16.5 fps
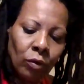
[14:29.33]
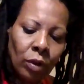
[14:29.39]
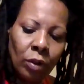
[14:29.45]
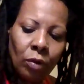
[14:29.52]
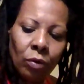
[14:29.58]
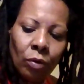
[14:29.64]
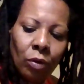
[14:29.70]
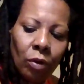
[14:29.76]
in
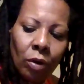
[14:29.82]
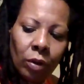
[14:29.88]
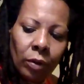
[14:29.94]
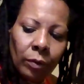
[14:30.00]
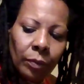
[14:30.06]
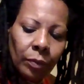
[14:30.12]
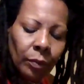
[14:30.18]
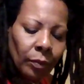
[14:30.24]
New York.
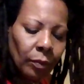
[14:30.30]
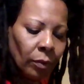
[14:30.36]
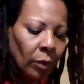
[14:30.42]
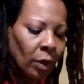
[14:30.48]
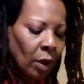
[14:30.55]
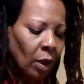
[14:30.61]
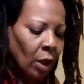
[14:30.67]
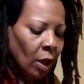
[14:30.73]

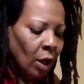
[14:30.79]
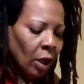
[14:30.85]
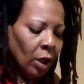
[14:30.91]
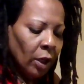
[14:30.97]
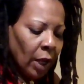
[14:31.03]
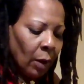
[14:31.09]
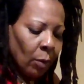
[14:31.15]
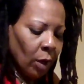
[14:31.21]

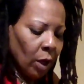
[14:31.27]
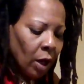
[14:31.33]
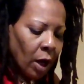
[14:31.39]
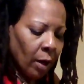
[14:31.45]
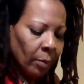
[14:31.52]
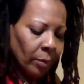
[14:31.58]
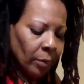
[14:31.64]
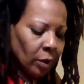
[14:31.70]
They would
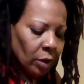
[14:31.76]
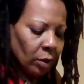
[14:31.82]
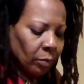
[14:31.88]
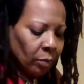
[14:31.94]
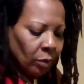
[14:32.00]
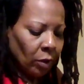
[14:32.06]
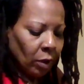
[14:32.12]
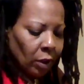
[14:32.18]
come to
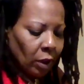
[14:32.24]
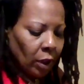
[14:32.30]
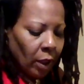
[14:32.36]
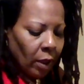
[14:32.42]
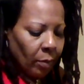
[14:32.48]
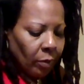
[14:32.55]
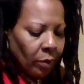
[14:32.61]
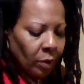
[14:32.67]

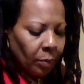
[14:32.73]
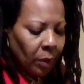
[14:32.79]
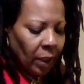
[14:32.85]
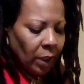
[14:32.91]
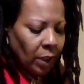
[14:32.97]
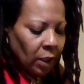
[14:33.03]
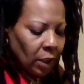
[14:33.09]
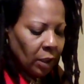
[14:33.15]

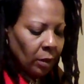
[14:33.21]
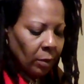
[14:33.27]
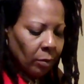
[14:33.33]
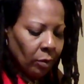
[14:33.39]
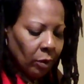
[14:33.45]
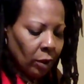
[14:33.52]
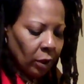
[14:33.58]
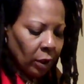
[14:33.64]
places in
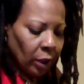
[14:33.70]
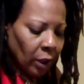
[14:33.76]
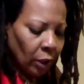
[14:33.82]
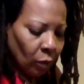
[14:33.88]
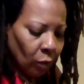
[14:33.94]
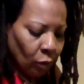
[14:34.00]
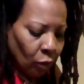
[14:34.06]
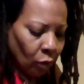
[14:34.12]
Brooklyn
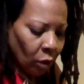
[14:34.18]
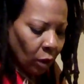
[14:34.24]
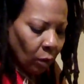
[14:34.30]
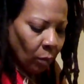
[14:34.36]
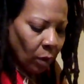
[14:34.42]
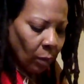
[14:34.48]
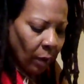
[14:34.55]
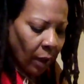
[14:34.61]
and New York, and
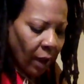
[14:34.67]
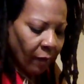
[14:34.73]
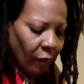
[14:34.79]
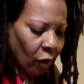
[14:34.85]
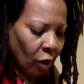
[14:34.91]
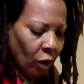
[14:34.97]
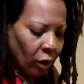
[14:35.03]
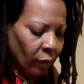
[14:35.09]
we would have
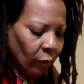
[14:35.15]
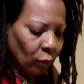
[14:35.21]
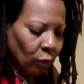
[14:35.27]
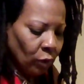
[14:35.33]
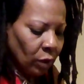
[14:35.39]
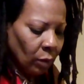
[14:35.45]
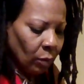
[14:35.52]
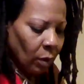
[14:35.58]

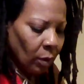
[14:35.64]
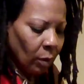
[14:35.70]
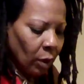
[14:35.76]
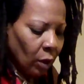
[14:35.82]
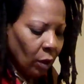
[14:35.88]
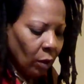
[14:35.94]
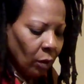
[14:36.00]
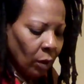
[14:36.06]
carnivals, and we would
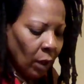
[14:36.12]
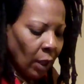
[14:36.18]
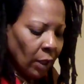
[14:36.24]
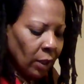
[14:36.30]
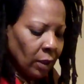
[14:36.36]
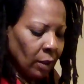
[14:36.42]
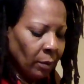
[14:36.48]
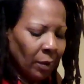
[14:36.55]
go.
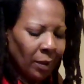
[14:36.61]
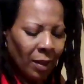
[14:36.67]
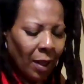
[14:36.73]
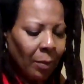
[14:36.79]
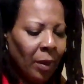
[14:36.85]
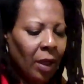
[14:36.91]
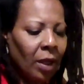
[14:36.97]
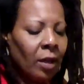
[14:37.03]
They
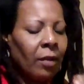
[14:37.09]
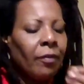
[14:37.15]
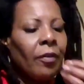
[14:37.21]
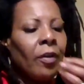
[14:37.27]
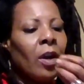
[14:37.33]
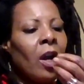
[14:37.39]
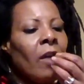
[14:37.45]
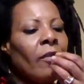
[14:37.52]
be in
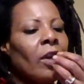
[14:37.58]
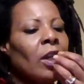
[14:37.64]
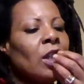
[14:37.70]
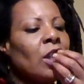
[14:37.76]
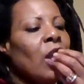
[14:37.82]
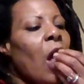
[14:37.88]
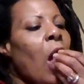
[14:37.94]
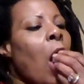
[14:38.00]
different
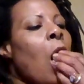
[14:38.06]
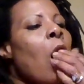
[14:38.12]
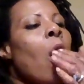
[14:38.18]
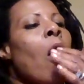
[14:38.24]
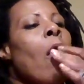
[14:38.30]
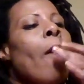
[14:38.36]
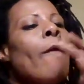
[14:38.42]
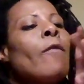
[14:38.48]
areas.
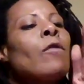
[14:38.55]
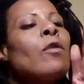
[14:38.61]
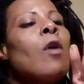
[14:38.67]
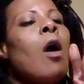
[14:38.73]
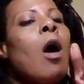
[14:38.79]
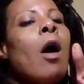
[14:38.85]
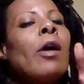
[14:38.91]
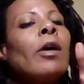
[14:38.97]

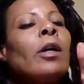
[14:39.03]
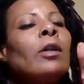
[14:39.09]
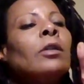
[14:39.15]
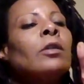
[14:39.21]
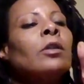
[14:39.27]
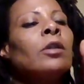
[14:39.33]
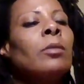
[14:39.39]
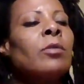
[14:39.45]

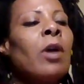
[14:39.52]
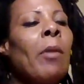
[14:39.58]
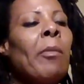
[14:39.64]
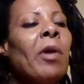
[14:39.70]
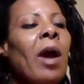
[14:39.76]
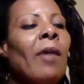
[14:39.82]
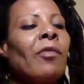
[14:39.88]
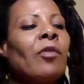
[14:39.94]
Sometimes
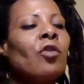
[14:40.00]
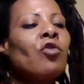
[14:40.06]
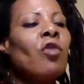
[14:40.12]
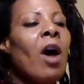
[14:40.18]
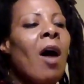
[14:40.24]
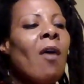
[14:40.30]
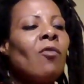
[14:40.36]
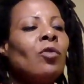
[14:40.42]
we have to
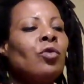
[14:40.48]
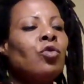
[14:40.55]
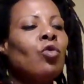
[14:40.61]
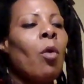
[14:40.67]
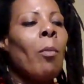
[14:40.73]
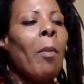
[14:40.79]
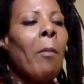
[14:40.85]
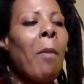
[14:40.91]
travel to
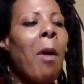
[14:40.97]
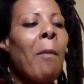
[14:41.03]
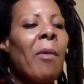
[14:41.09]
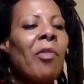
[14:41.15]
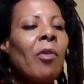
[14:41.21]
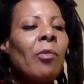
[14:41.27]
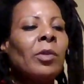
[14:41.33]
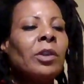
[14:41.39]
them, but my
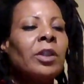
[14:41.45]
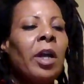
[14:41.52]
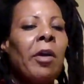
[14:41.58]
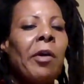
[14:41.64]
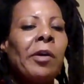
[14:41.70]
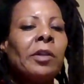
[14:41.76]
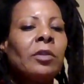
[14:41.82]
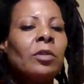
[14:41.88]
mother would
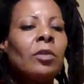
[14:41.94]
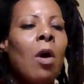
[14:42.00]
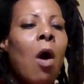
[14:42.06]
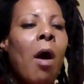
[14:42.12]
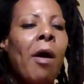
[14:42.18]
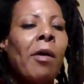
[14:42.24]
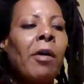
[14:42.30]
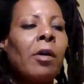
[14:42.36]
take us.
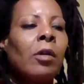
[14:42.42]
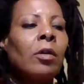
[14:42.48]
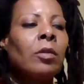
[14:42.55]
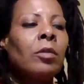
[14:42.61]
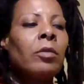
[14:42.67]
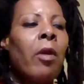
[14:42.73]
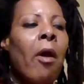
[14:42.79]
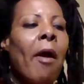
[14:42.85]

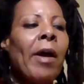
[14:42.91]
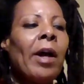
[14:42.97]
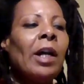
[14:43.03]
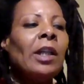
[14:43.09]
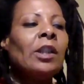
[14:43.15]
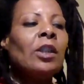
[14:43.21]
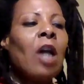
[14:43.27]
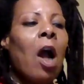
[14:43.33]

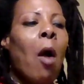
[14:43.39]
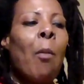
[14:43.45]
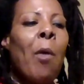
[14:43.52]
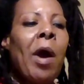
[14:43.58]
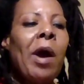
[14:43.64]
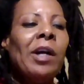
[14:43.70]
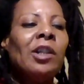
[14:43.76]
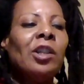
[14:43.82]
And I
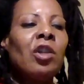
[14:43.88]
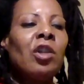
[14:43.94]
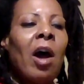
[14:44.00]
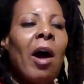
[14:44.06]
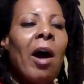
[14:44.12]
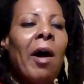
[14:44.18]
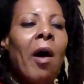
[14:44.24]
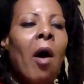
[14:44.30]
went
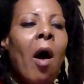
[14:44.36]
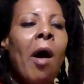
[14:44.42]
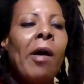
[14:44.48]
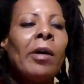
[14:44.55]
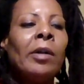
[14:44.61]
inside